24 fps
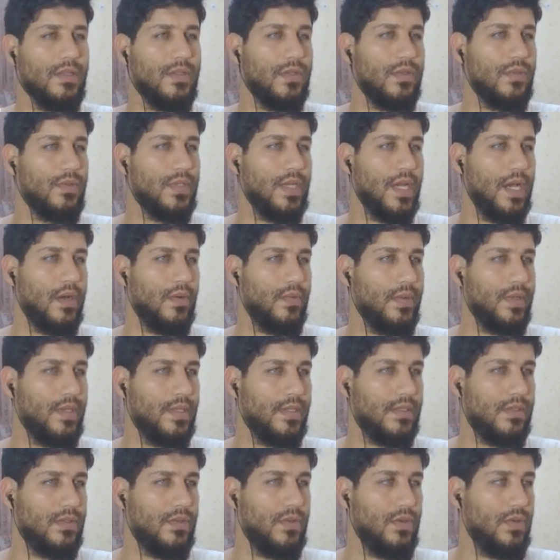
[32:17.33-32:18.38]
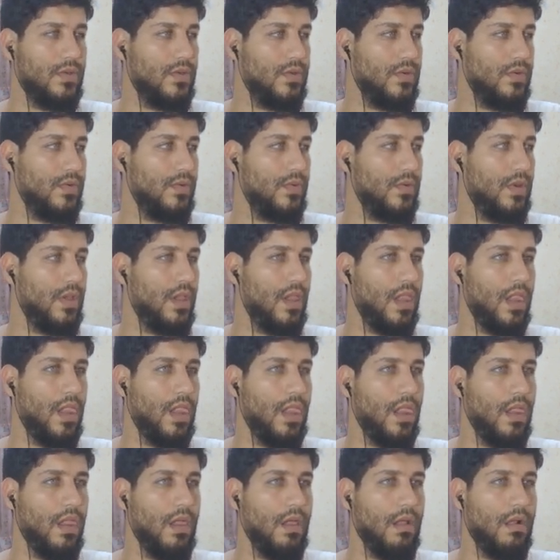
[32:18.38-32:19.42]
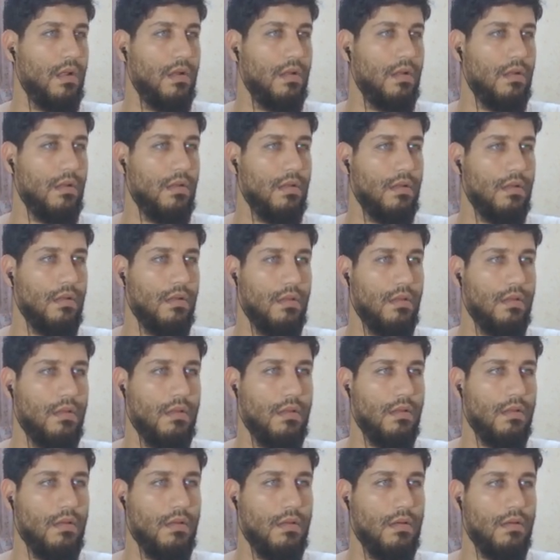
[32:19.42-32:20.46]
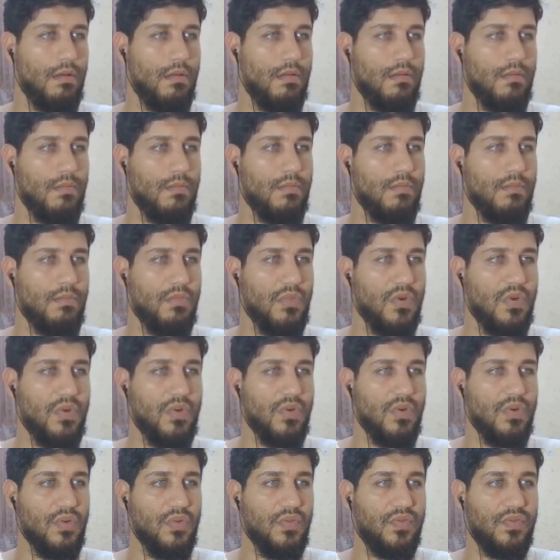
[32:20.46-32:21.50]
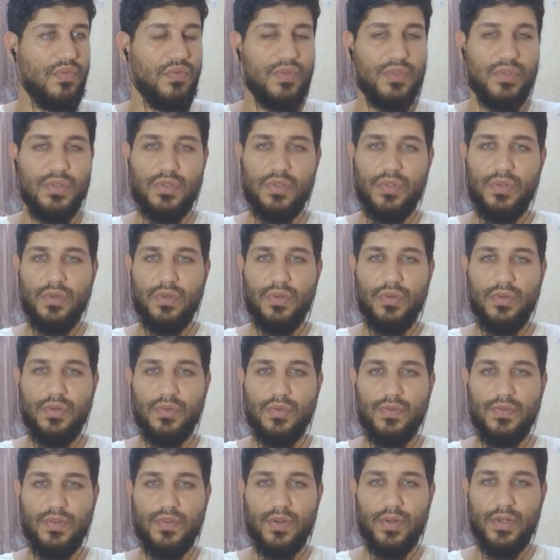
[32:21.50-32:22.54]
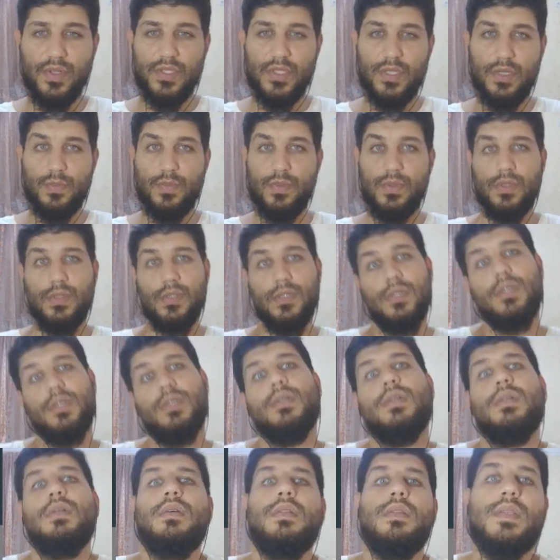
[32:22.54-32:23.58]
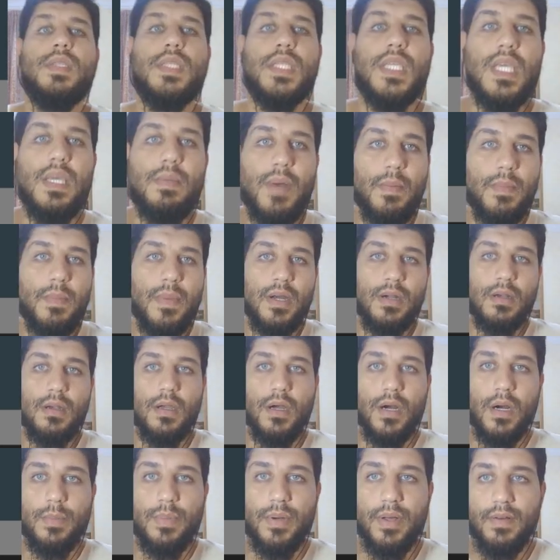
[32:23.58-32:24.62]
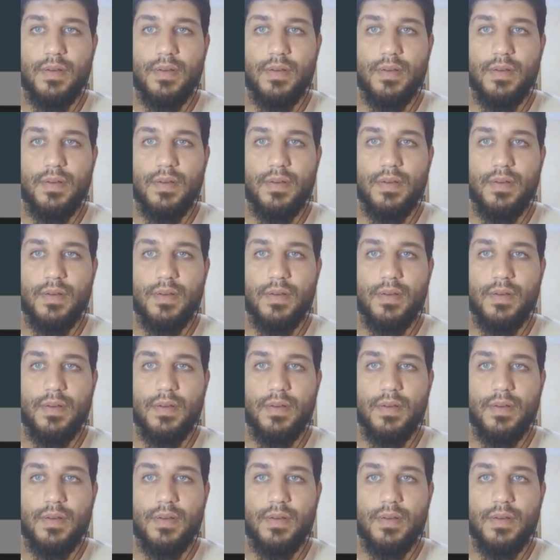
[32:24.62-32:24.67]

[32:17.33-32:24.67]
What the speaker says: do now is to uh, move to, for example, the schema markup